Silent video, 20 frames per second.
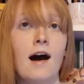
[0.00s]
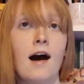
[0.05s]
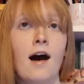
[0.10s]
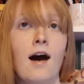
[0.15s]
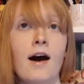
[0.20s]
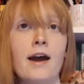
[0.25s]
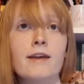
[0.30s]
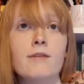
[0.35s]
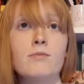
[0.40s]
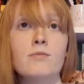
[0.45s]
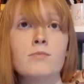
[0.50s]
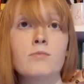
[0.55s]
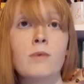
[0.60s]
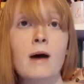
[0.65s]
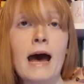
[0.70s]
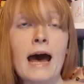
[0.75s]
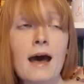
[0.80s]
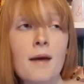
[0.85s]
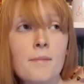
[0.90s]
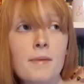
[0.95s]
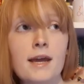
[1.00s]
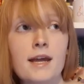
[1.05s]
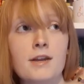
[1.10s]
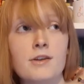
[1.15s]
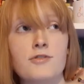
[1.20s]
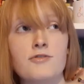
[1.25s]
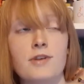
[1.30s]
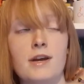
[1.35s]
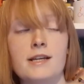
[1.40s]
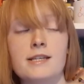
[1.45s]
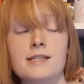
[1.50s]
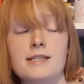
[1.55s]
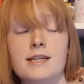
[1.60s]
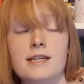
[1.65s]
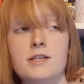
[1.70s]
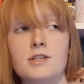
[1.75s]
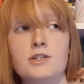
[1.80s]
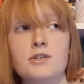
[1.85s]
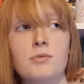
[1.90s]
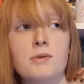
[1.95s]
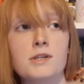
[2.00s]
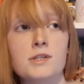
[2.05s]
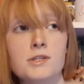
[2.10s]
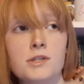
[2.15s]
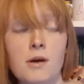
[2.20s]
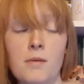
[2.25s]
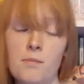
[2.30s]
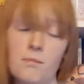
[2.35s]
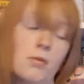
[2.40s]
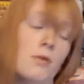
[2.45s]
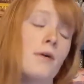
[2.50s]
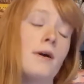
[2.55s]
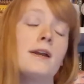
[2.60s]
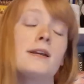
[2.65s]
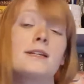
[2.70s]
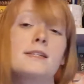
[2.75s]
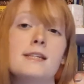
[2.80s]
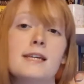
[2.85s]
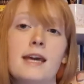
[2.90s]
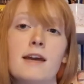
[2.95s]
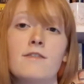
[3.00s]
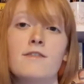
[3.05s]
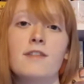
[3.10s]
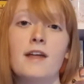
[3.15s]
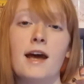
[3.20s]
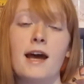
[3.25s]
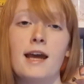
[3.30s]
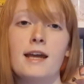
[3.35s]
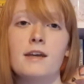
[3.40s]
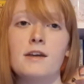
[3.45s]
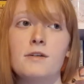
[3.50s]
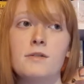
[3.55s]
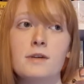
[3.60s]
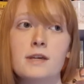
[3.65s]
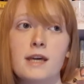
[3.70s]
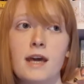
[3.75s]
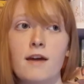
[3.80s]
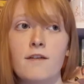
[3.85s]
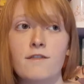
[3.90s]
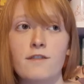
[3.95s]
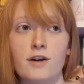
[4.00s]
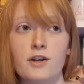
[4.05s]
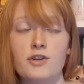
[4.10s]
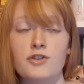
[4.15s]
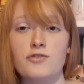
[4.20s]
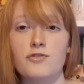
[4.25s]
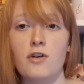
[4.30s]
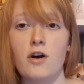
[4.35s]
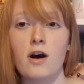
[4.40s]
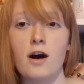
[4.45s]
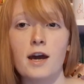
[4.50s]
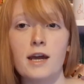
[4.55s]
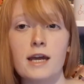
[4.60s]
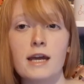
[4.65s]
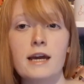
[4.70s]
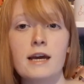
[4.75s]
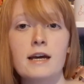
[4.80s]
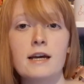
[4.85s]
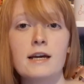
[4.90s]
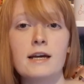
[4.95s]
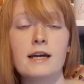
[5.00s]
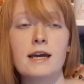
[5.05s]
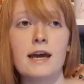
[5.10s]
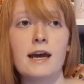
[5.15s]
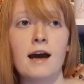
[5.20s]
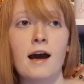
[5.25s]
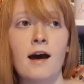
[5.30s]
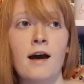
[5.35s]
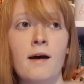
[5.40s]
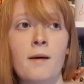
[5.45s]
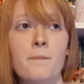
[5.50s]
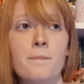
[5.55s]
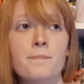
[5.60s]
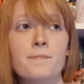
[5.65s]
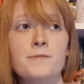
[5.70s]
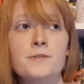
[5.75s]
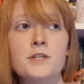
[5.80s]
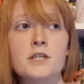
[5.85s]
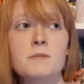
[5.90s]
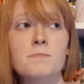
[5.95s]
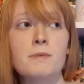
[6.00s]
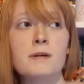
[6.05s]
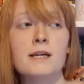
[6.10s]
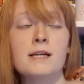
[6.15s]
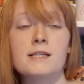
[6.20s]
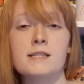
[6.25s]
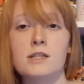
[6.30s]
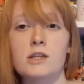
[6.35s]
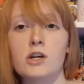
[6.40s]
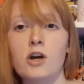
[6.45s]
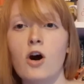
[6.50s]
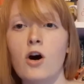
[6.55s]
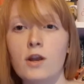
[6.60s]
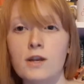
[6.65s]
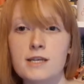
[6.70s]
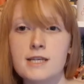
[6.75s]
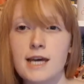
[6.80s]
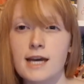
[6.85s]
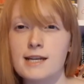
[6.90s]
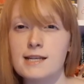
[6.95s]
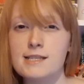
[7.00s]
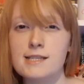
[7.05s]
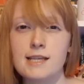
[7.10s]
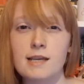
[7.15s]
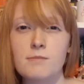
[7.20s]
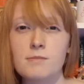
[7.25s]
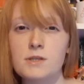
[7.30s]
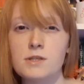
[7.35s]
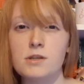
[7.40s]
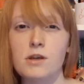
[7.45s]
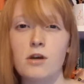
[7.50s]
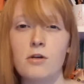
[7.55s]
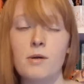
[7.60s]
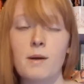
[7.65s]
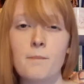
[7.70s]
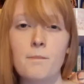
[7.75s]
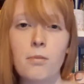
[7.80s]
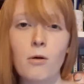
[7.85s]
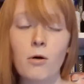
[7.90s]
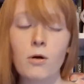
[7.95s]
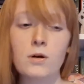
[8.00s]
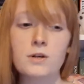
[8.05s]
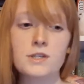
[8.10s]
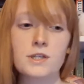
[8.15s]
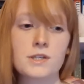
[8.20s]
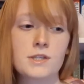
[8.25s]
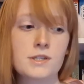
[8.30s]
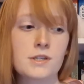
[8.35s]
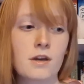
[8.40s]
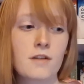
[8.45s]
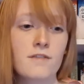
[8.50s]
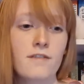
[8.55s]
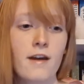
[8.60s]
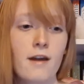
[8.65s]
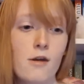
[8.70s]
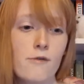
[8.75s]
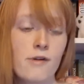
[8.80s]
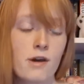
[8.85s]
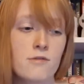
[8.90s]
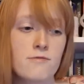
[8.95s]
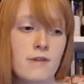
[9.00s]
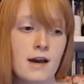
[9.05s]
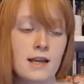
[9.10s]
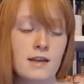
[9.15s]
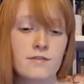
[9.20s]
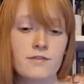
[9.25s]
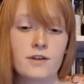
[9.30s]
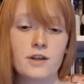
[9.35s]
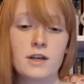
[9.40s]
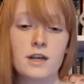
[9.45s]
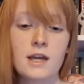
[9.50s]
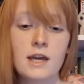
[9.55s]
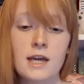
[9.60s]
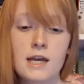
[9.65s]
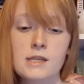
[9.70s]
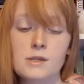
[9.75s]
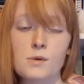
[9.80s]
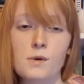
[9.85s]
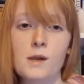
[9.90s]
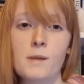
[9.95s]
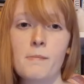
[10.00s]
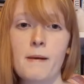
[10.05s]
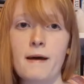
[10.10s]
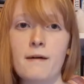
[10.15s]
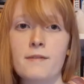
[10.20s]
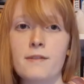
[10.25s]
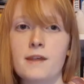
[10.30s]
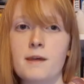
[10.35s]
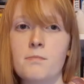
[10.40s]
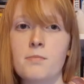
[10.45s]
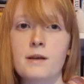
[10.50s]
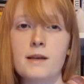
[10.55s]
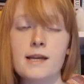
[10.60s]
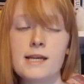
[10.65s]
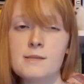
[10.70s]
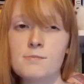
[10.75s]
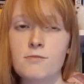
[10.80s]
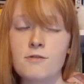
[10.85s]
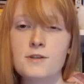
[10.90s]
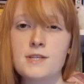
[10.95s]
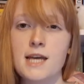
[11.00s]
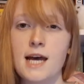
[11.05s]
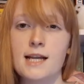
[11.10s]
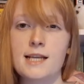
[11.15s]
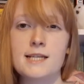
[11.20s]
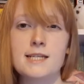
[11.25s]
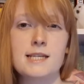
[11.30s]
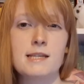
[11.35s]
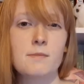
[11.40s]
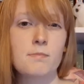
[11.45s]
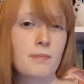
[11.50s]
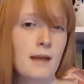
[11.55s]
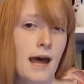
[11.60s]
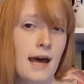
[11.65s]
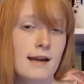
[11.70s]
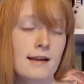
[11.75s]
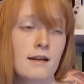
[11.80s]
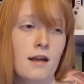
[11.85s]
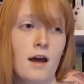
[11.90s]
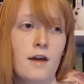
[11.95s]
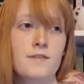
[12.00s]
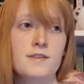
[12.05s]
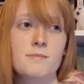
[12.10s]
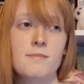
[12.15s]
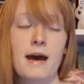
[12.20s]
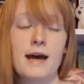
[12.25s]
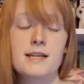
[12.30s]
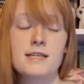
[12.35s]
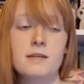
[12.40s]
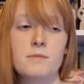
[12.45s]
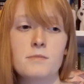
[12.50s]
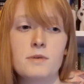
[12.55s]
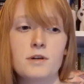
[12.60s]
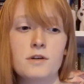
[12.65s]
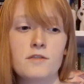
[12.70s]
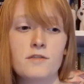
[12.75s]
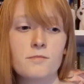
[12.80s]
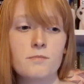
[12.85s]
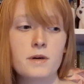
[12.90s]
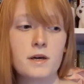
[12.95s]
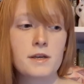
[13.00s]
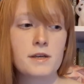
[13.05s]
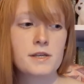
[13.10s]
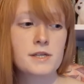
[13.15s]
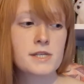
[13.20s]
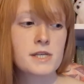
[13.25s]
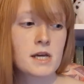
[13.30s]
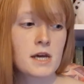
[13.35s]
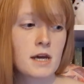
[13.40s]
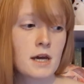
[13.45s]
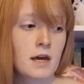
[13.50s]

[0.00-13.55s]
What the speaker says: I am interested to at some point give The Hate U Give a try, just because the content seems so important, so very, very relevant. It's all about the police brutality, the Black Lives Matter movement,